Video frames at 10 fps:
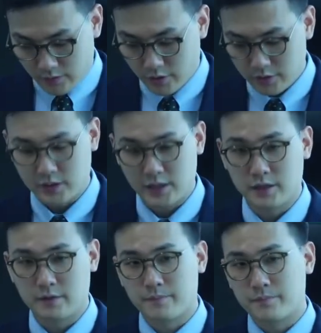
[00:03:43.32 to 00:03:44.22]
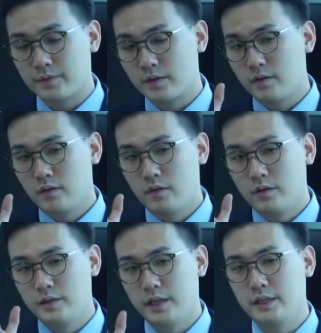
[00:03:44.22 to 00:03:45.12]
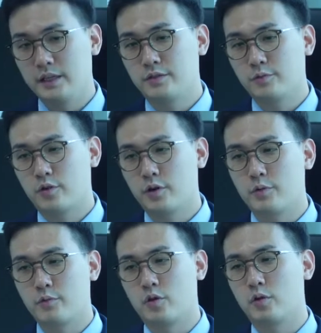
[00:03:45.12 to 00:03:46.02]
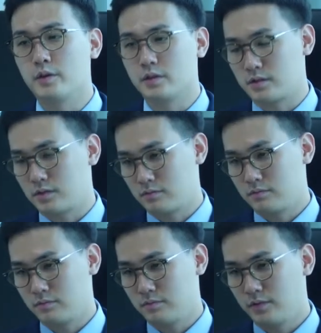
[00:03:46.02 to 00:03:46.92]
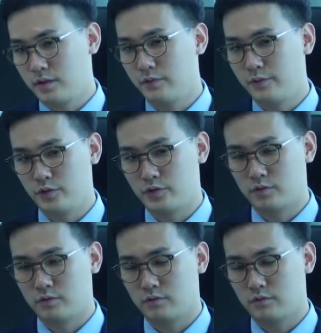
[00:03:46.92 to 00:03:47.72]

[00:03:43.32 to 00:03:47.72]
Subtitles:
Other thing, they need to work with robots in the future.